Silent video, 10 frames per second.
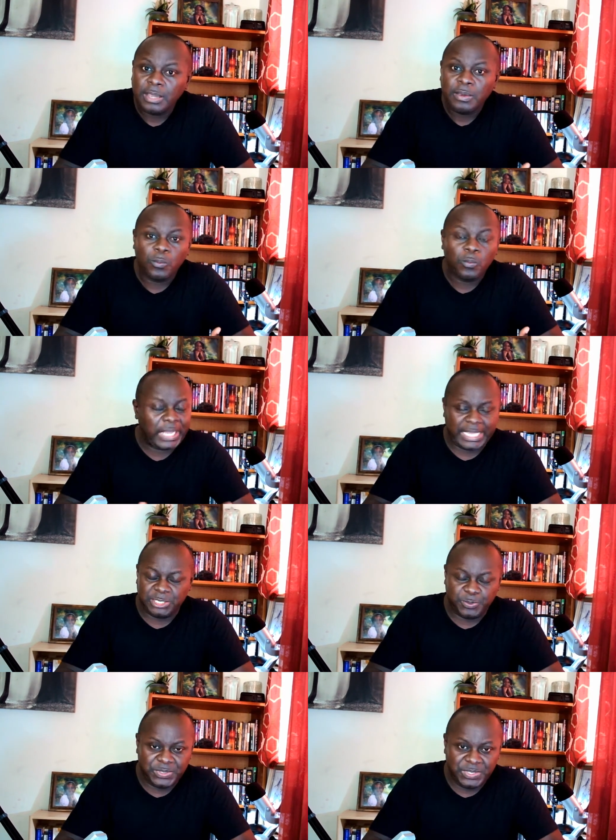work
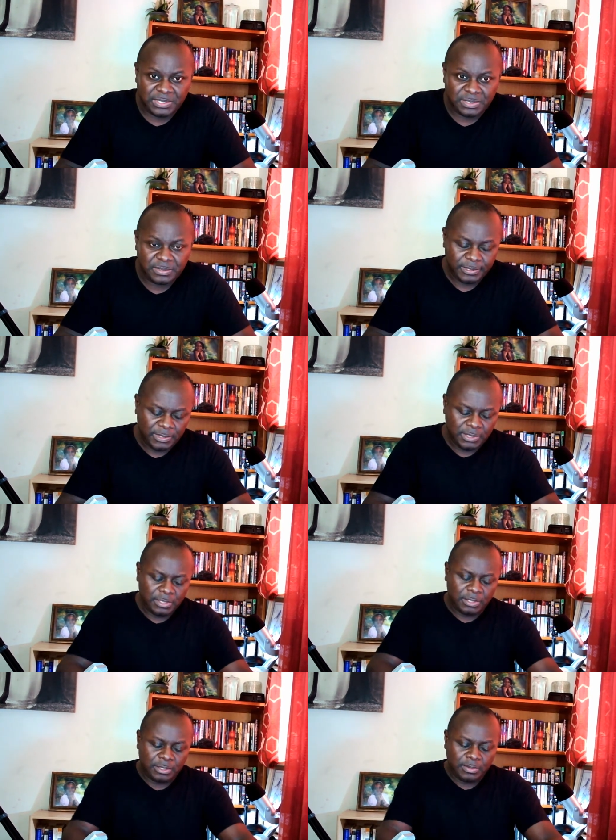experience.
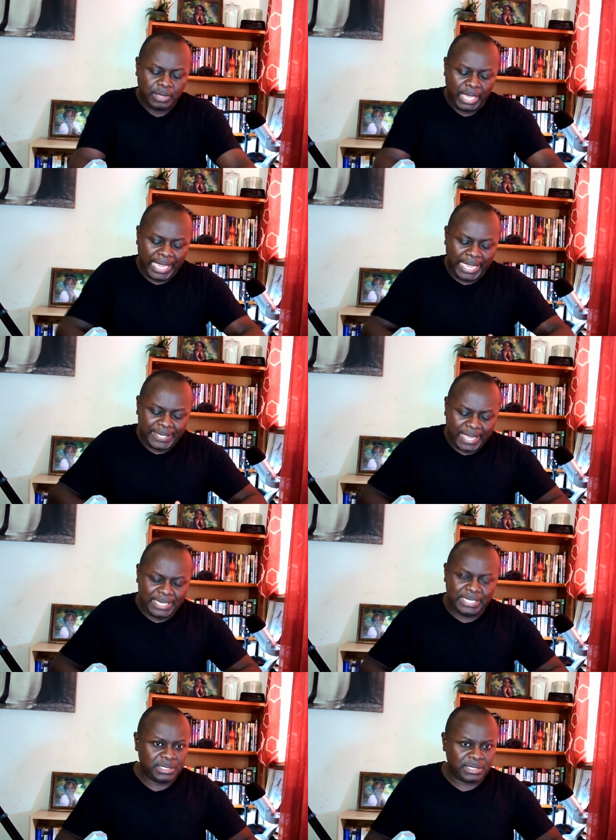And then
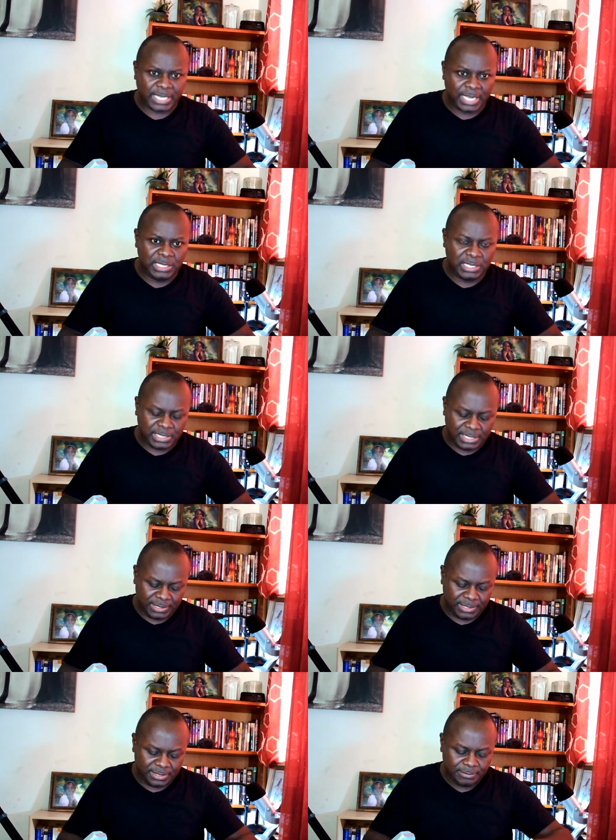in the second
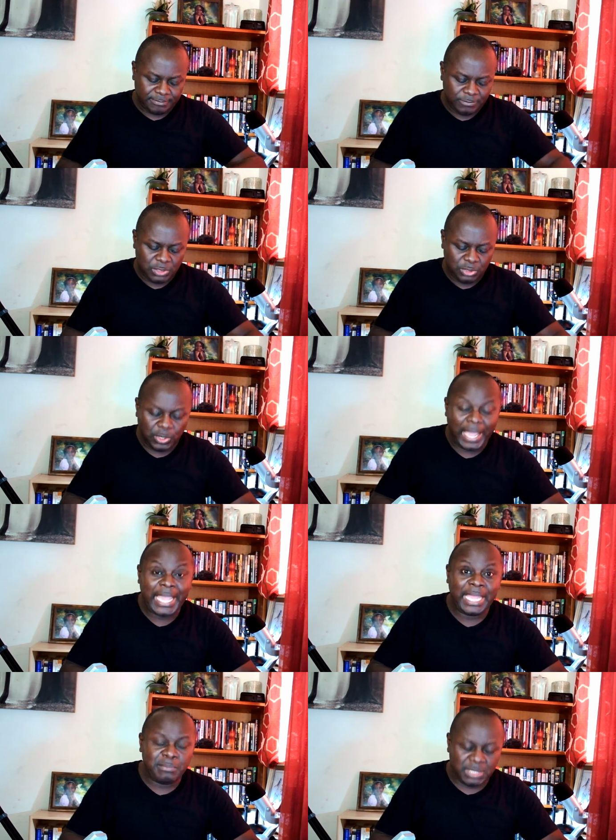instance, you
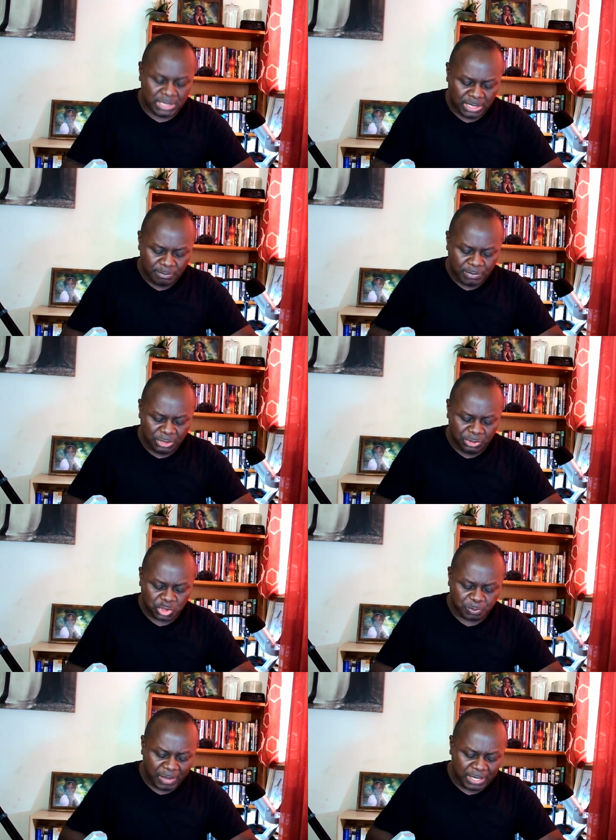earn money, but you
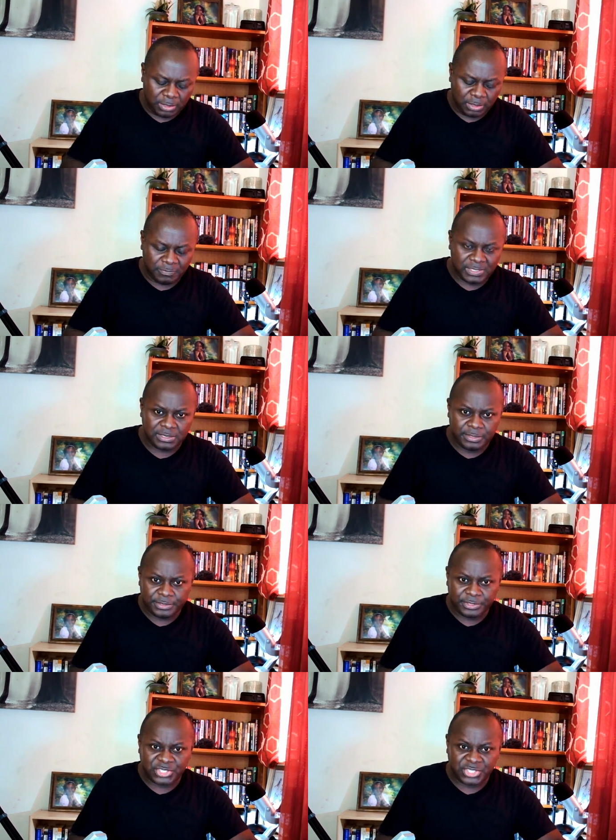spend all of it
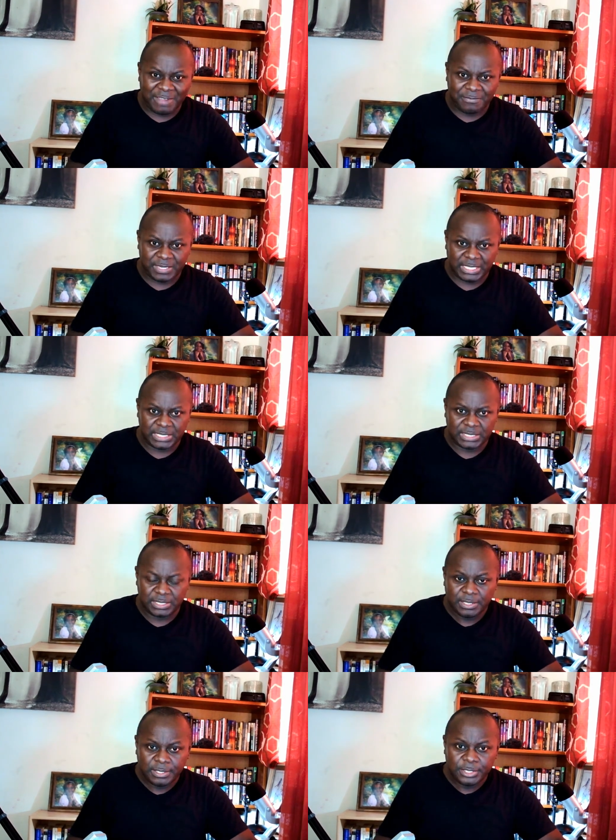traveling
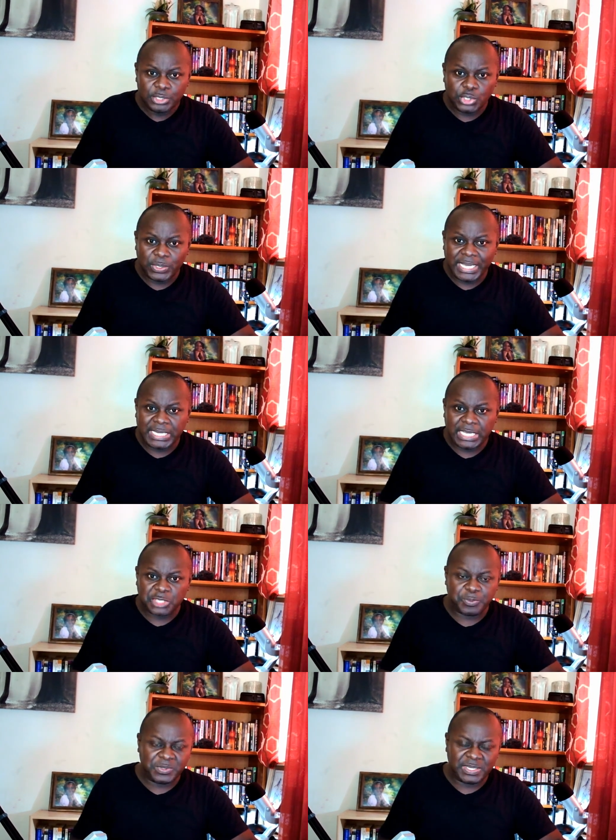to get the
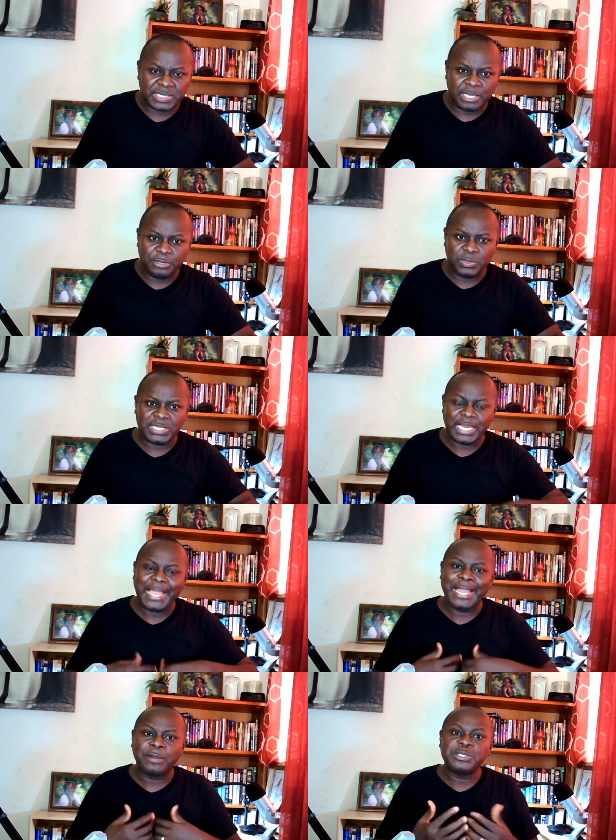experience that you wanted.
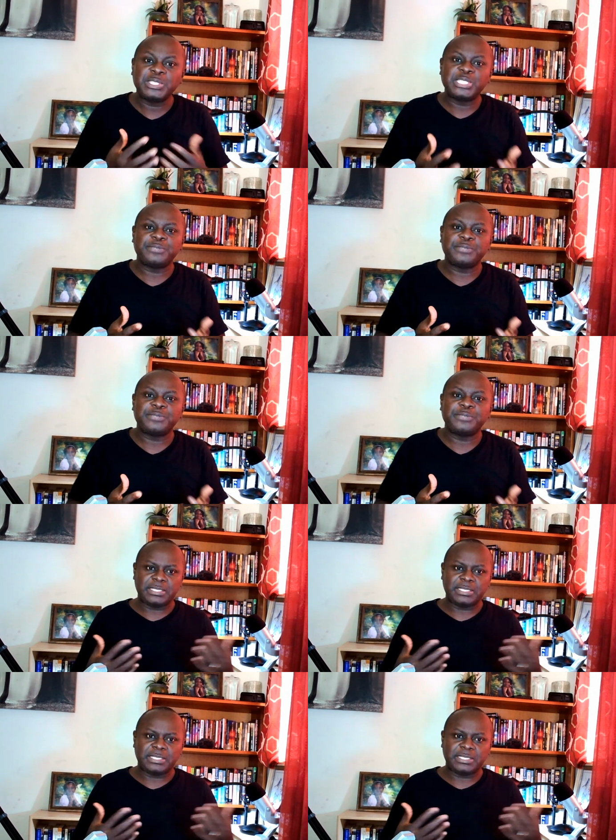How different